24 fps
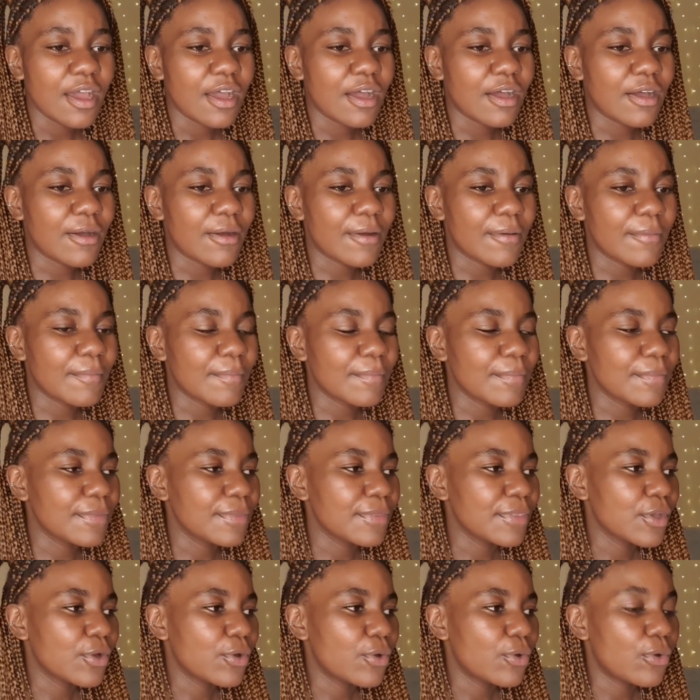Um,
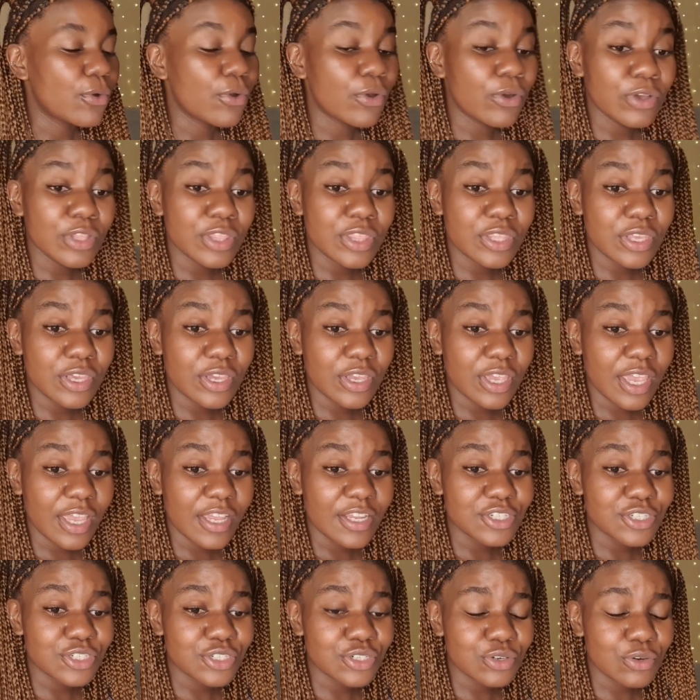or the
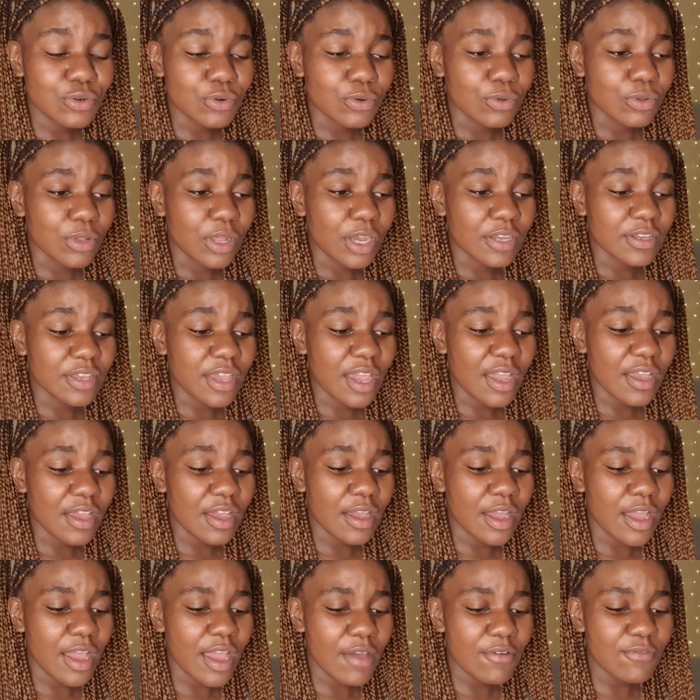occasional, I, ha- I
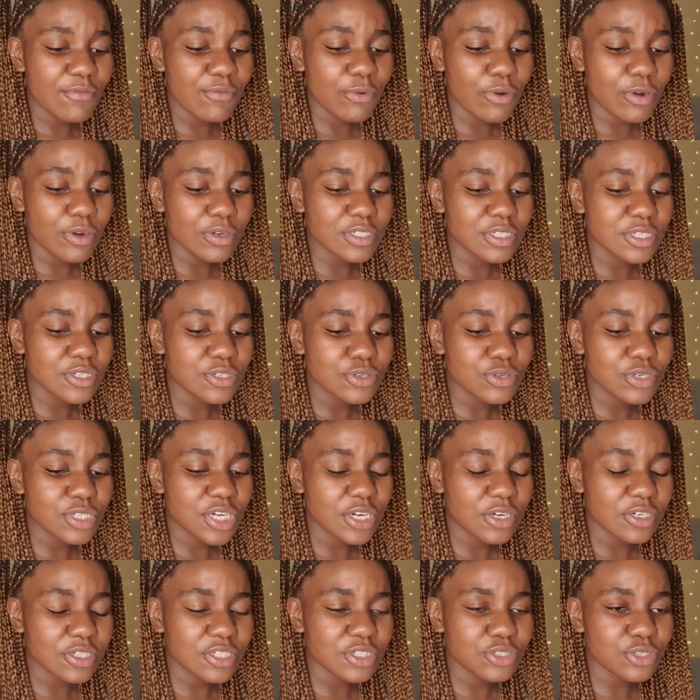have walked into a
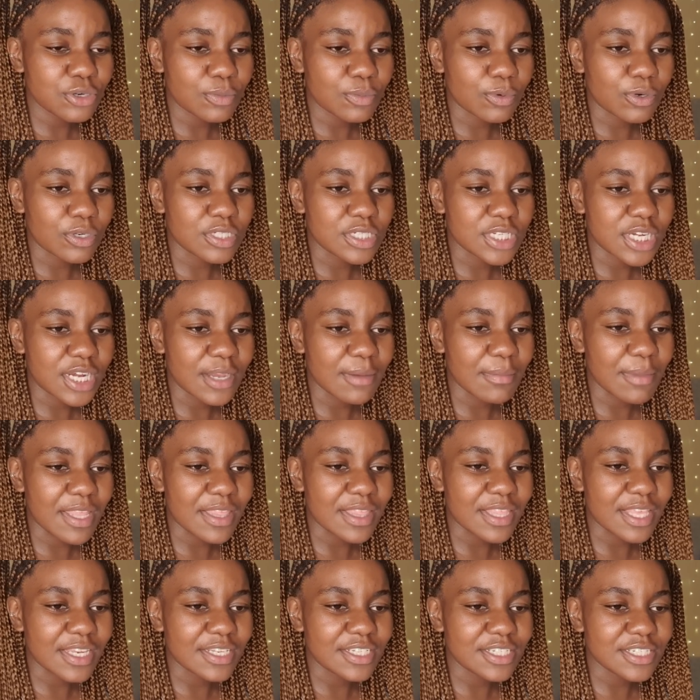charity shop one time
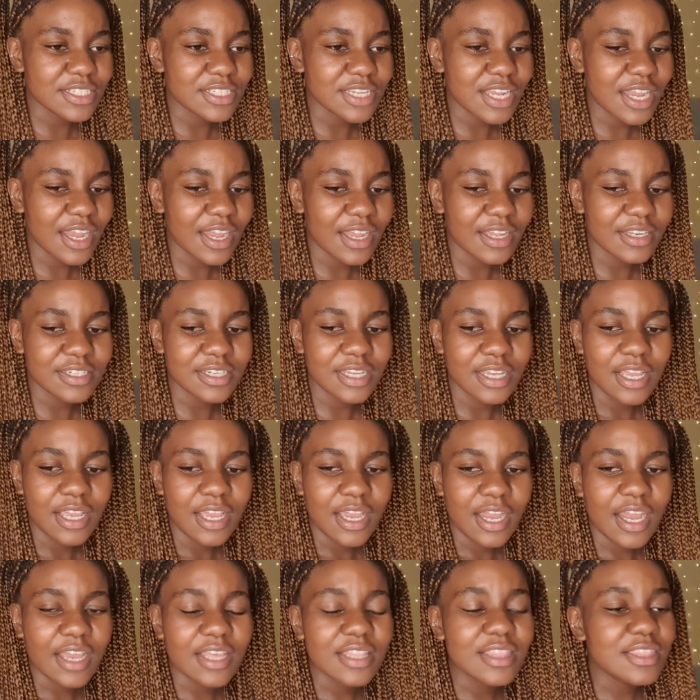and they just had,
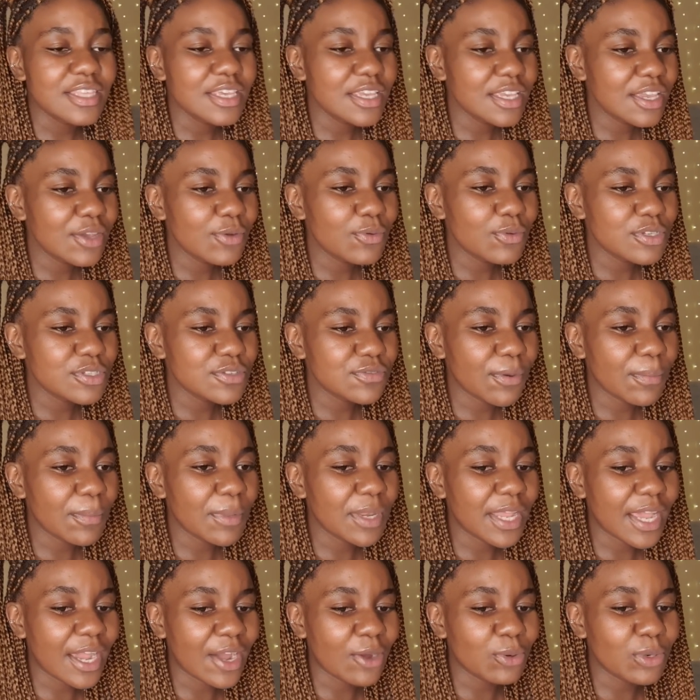I think it was from
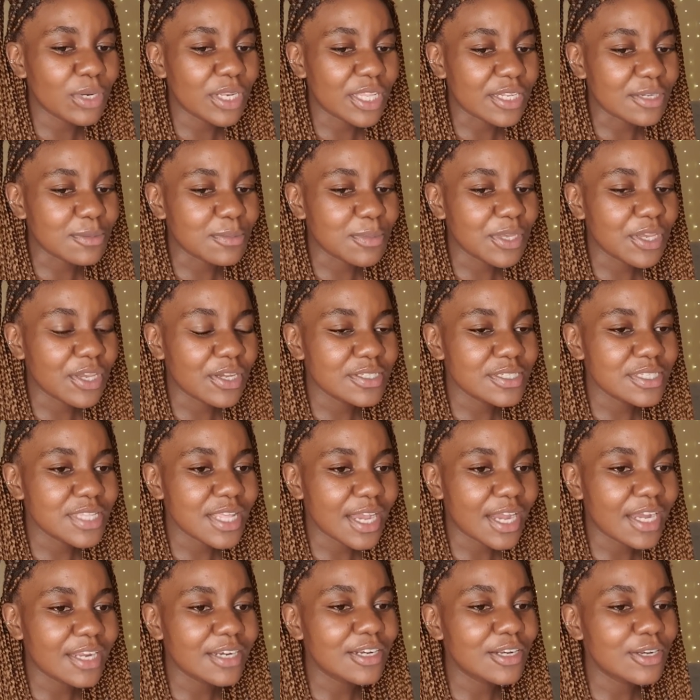an outlet because they
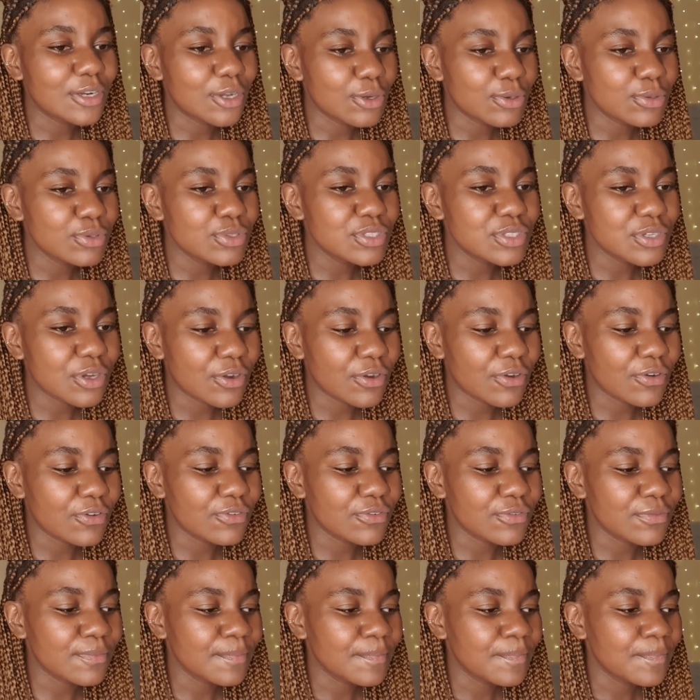had loads
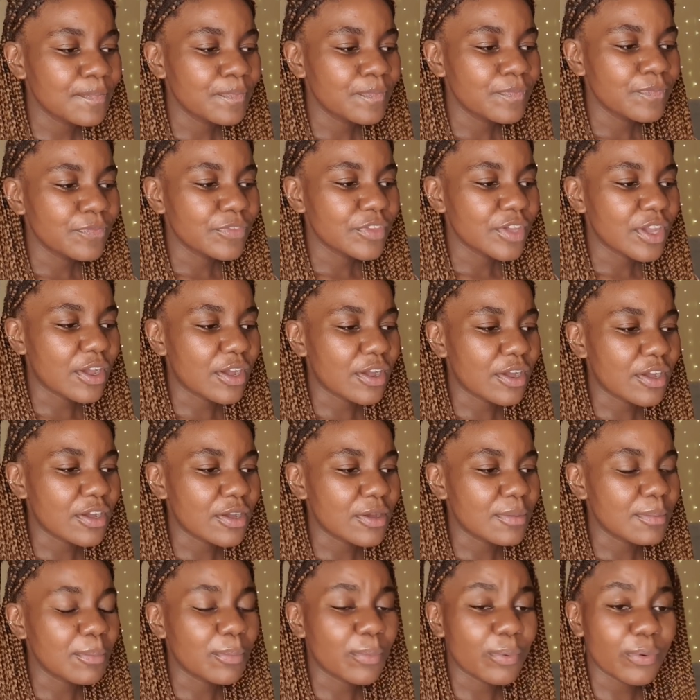of uh
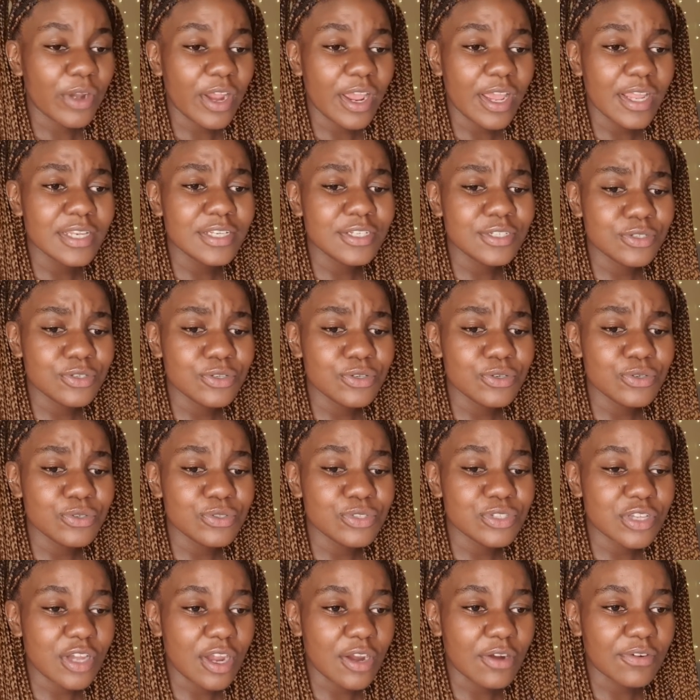brand new
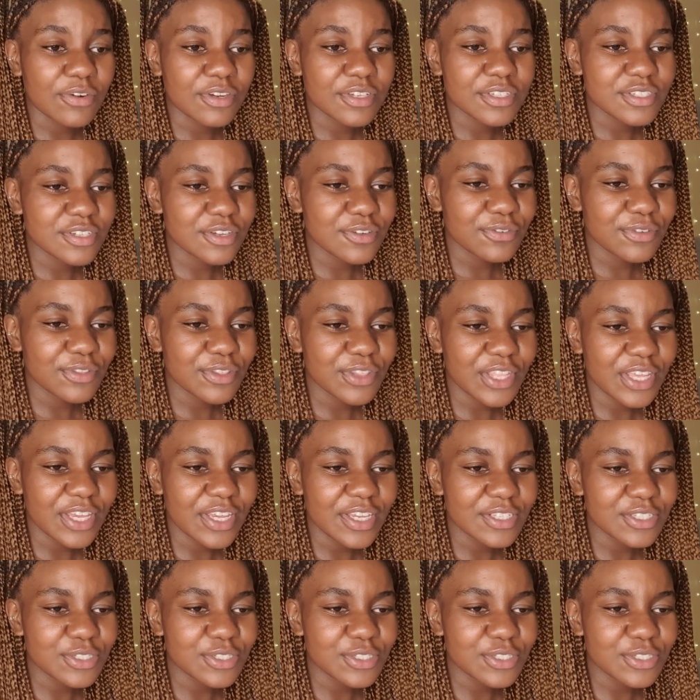Zara stuff in there.